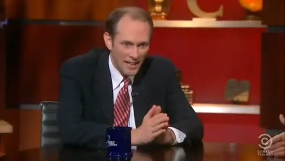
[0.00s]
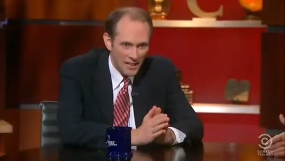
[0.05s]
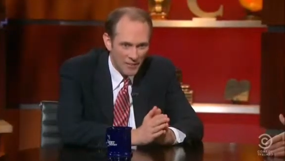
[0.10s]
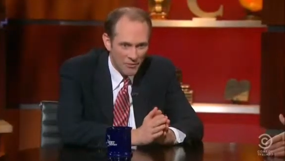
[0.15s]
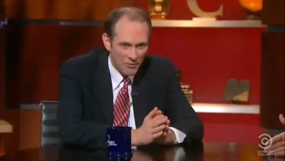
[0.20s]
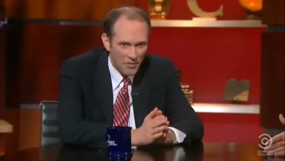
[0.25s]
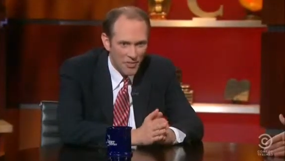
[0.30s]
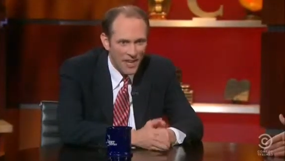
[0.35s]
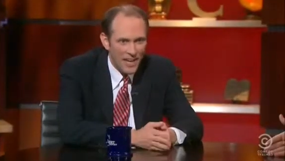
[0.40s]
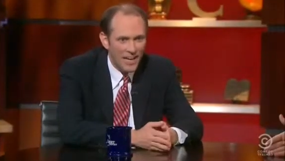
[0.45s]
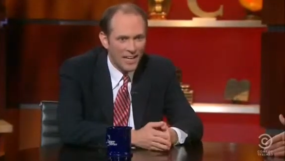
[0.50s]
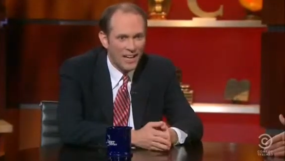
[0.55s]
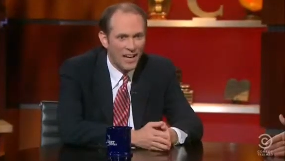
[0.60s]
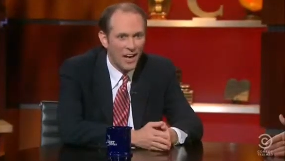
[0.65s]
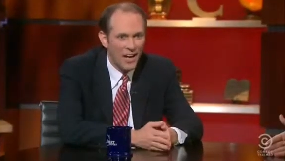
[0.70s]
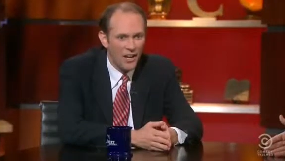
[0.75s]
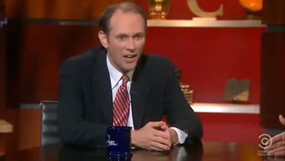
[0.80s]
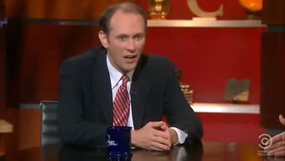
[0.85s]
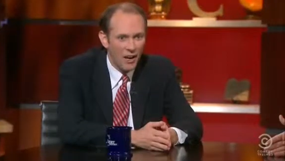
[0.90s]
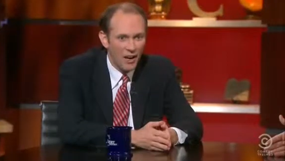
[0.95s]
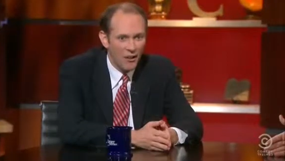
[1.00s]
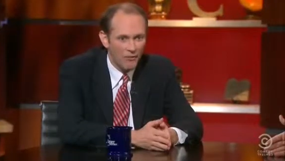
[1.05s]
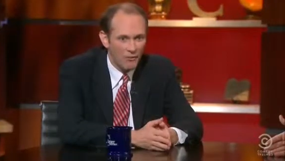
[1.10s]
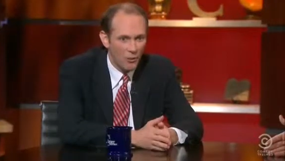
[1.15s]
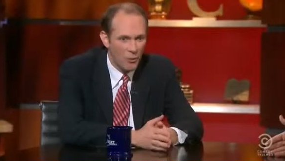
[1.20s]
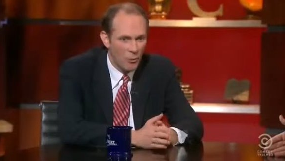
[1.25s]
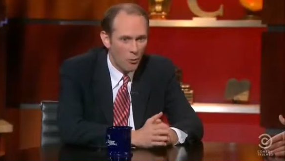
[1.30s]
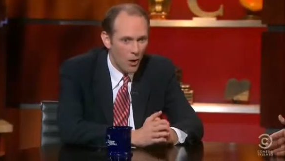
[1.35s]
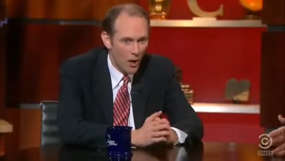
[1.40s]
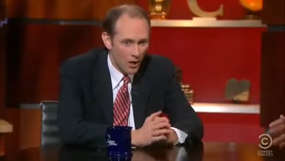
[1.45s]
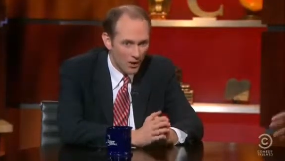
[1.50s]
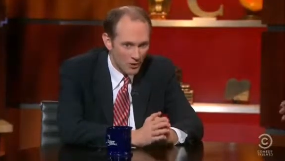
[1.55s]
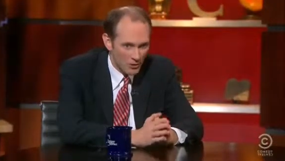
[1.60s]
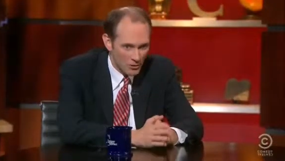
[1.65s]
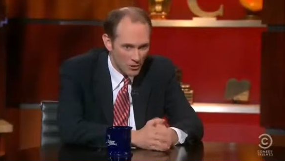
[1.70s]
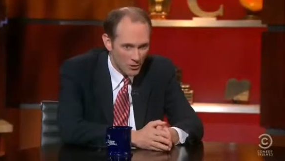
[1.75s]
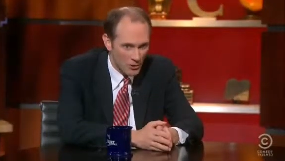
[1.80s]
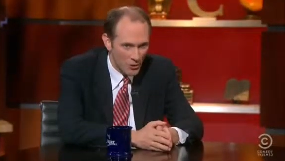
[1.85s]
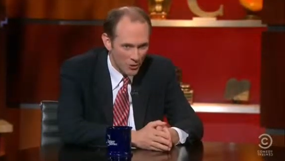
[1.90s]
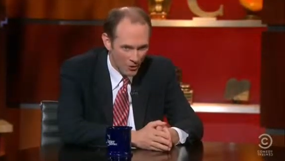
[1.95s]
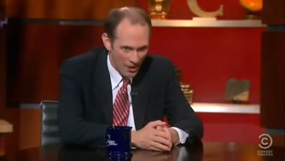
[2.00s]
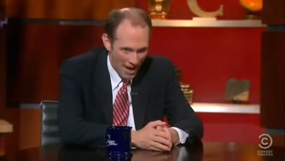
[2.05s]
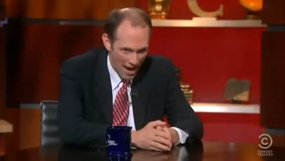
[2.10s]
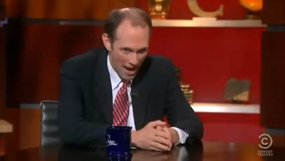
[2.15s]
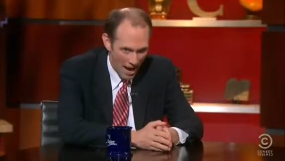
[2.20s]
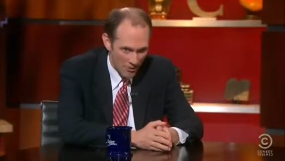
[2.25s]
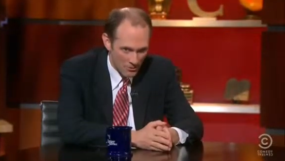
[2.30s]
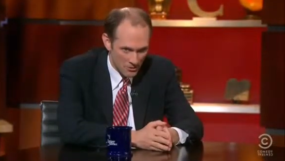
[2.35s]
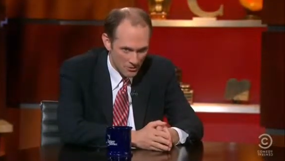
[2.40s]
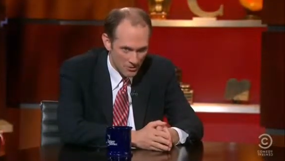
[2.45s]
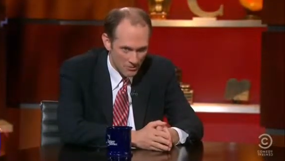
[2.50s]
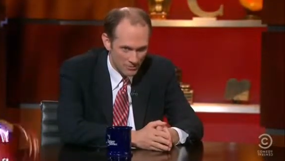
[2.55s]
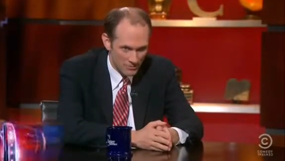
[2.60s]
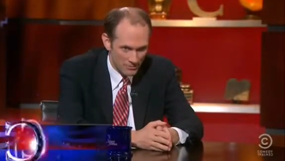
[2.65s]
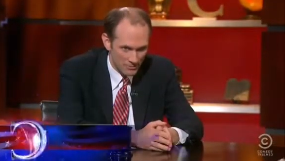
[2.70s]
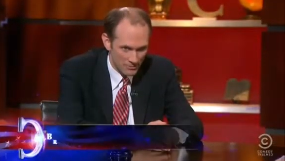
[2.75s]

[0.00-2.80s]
If they cut off the water to your house,